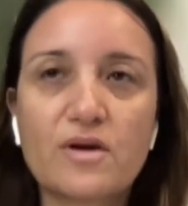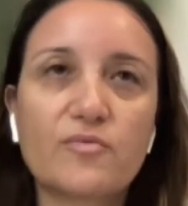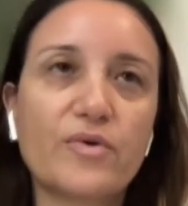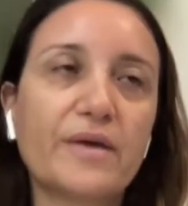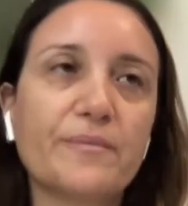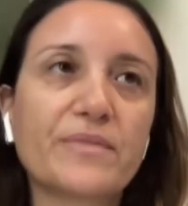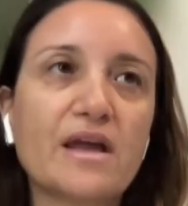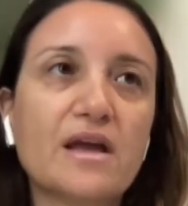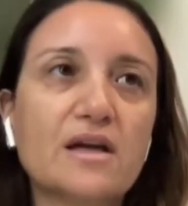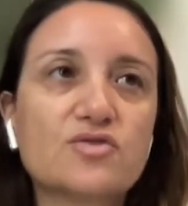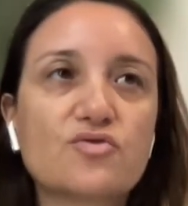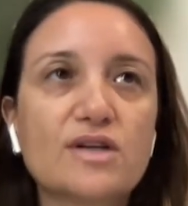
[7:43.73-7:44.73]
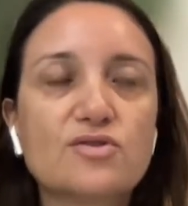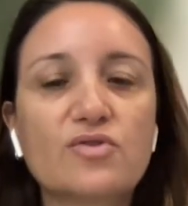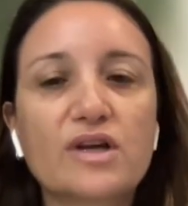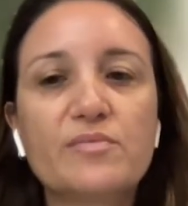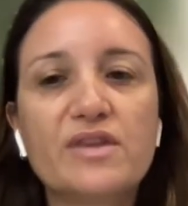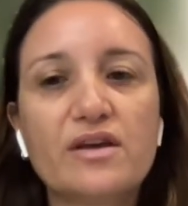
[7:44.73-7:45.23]
We try to
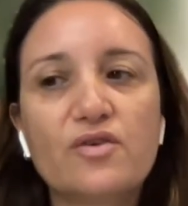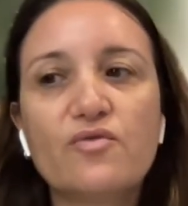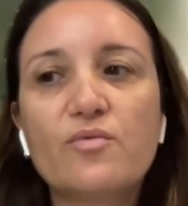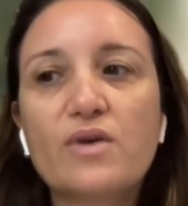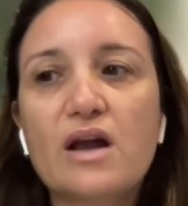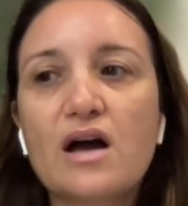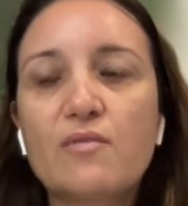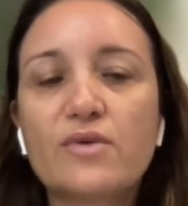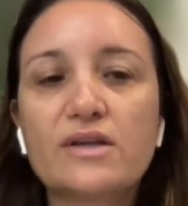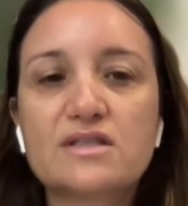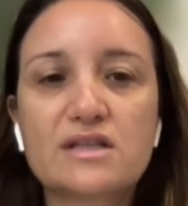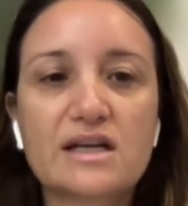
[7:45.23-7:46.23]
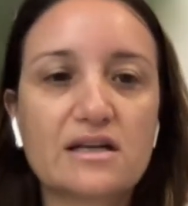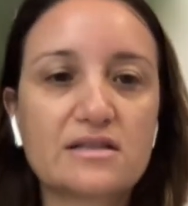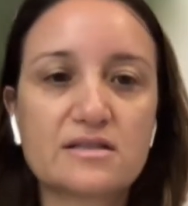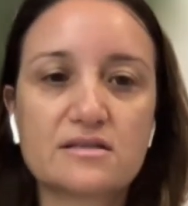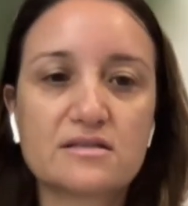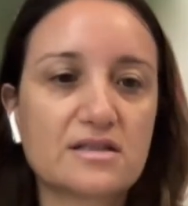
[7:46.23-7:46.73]
keep the uvula, we
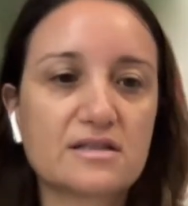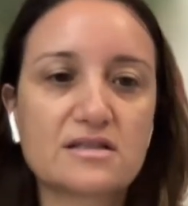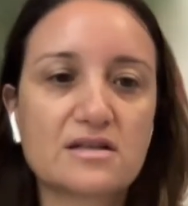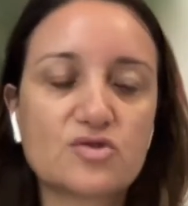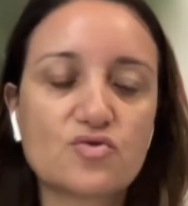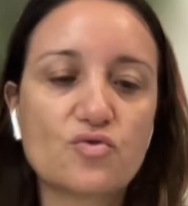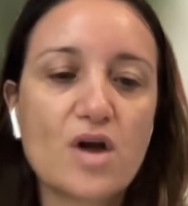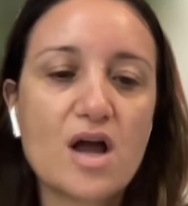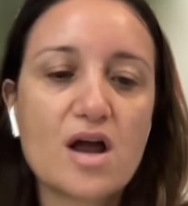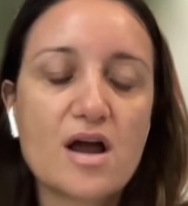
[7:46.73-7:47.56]
just try to